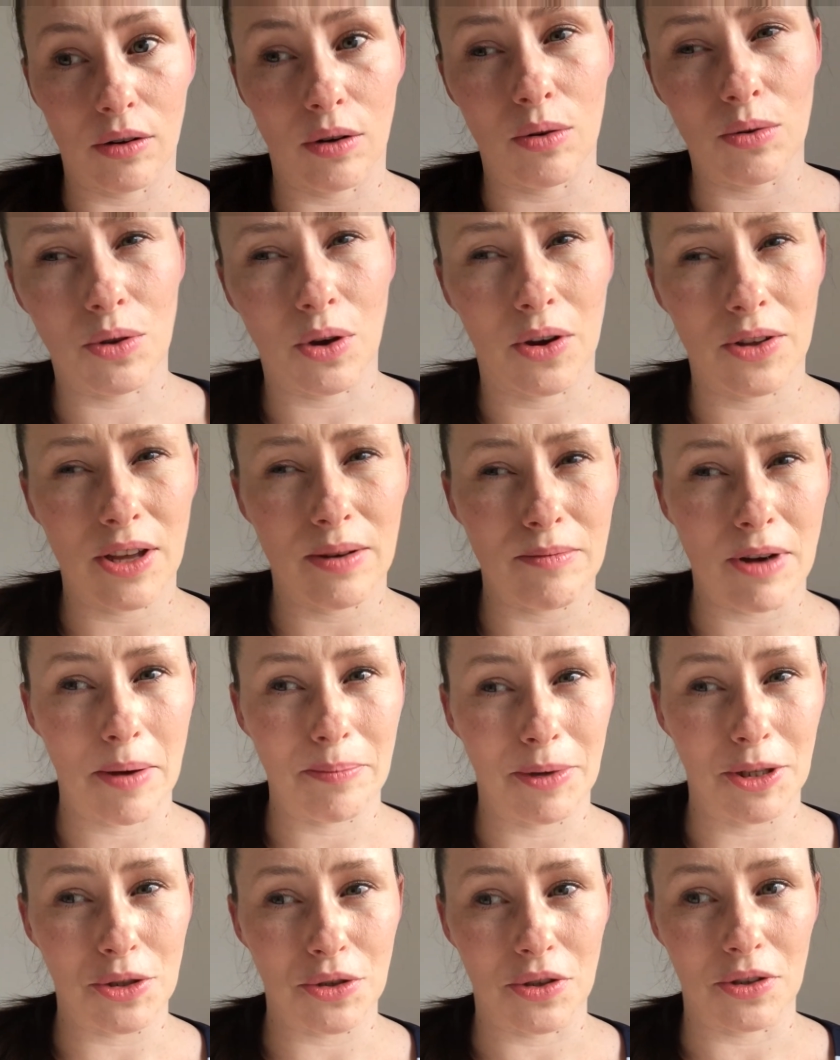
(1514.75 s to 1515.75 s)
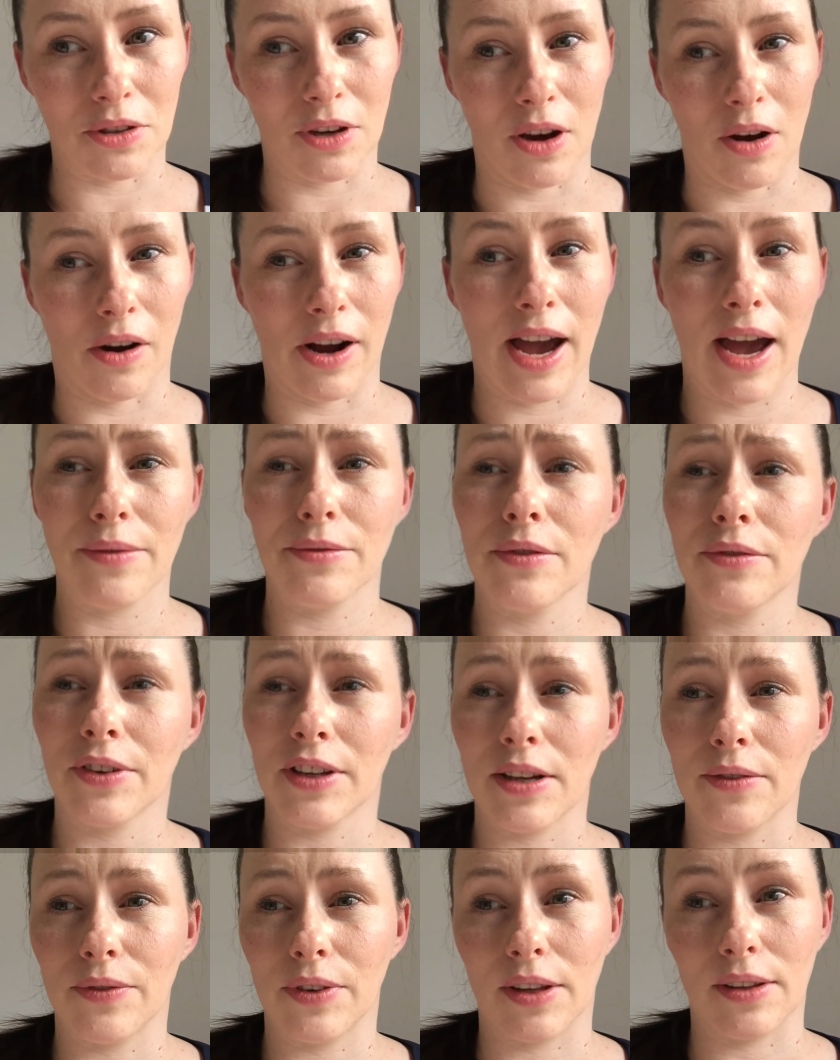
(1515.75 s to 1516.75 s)
Although that might be too long. I have a
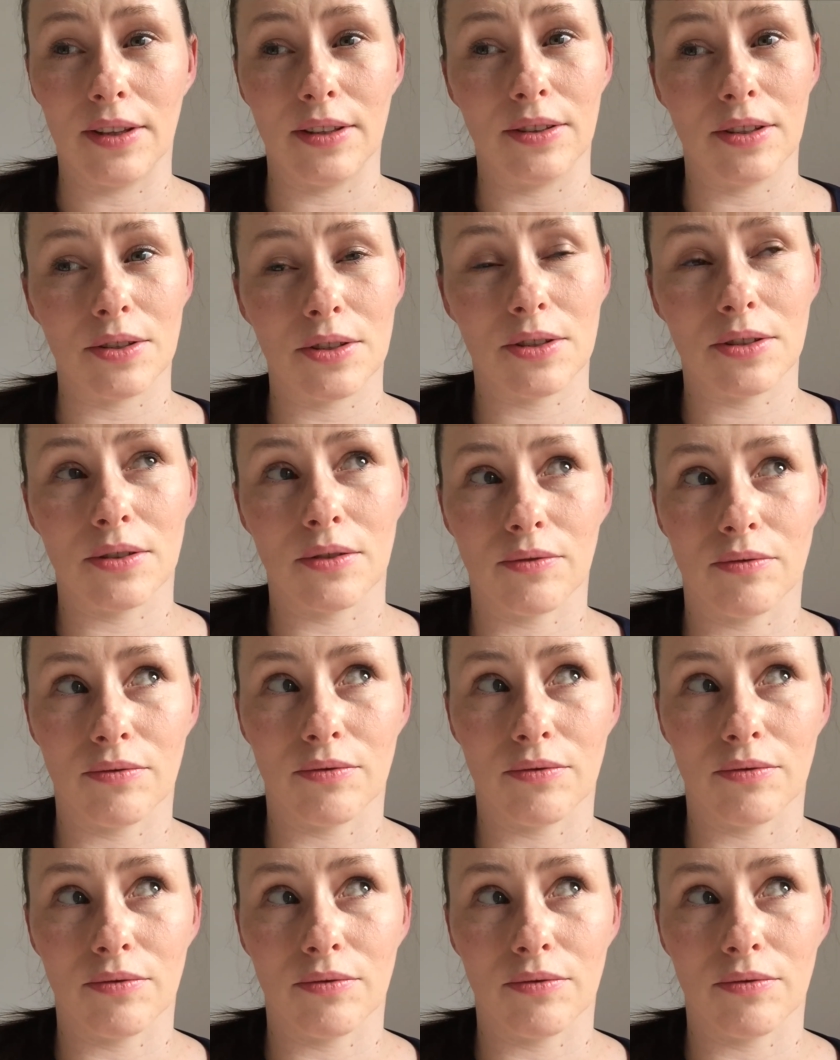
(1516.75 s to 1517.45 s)
funny feeling this